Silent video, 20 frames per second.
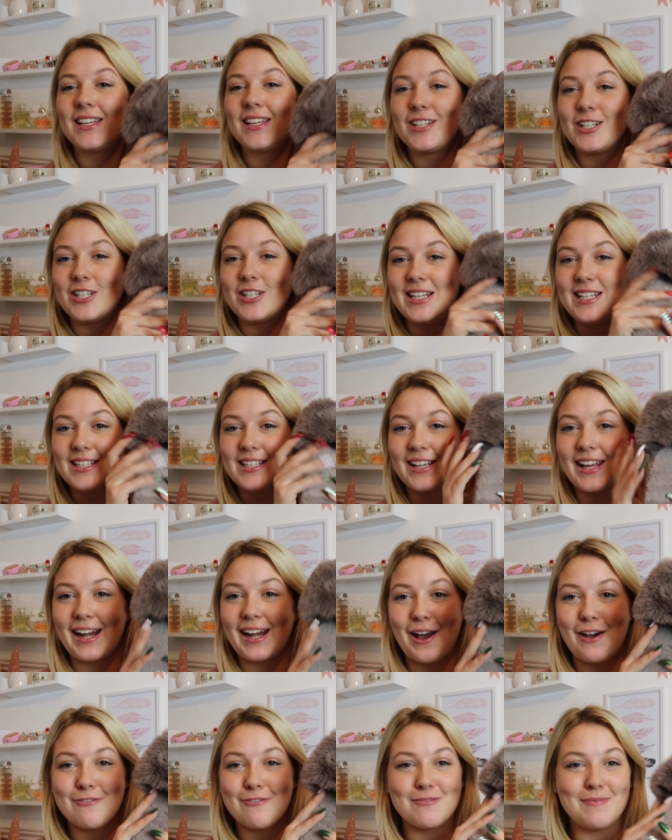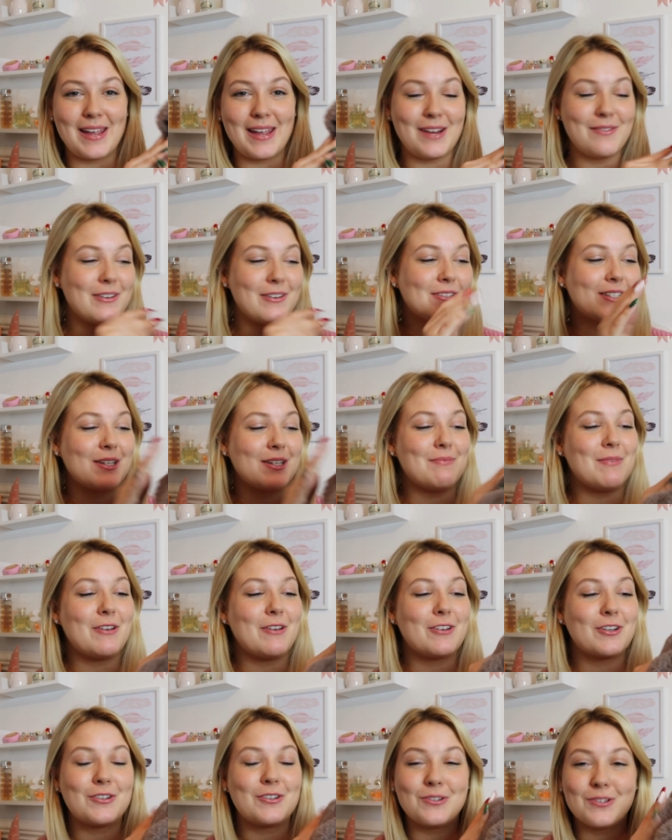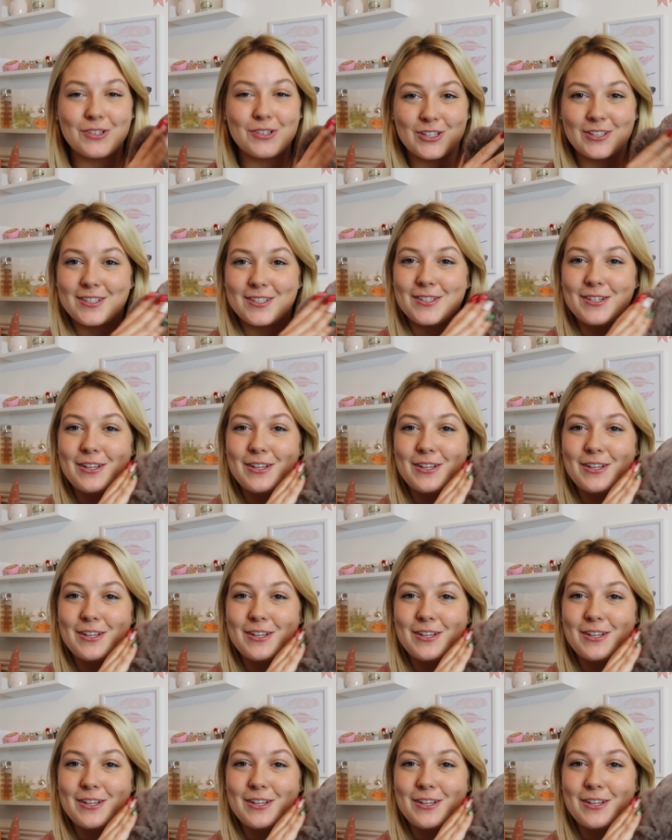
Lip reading: she's looking out for me with some gorgeous